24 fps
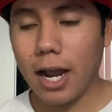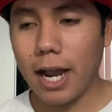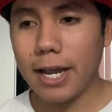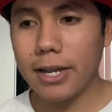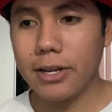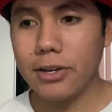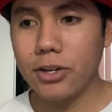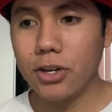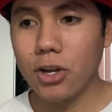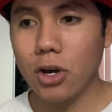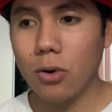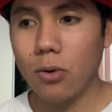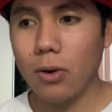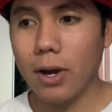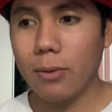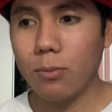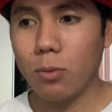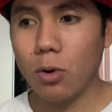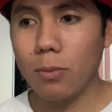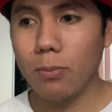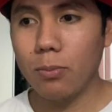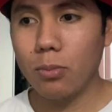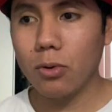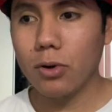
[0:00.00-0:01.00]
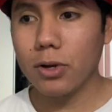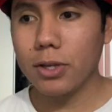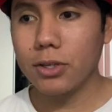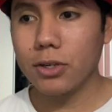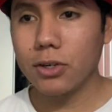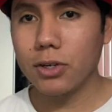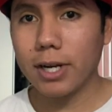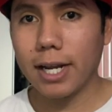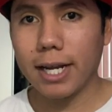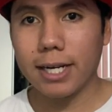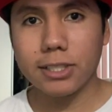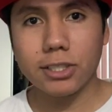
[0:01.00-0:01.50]
I know at one point you
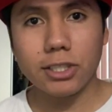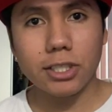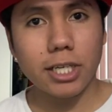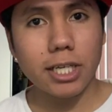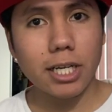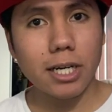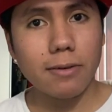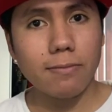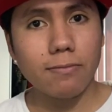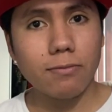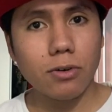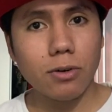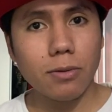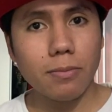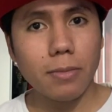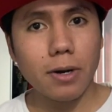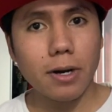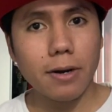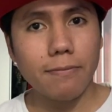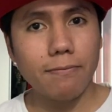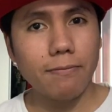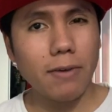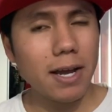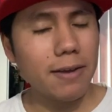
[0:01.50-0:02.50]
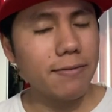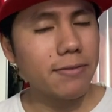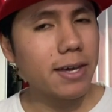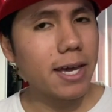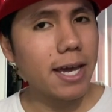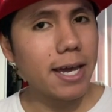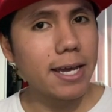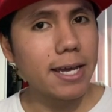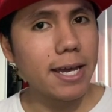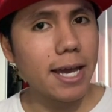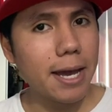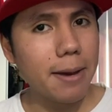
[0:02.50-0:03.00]
can actually get them from
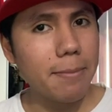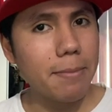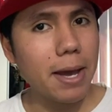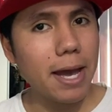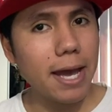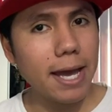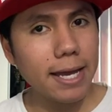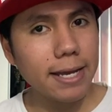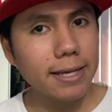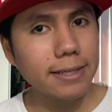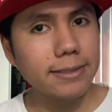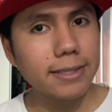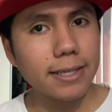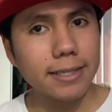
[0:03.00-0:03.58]
5km eggs.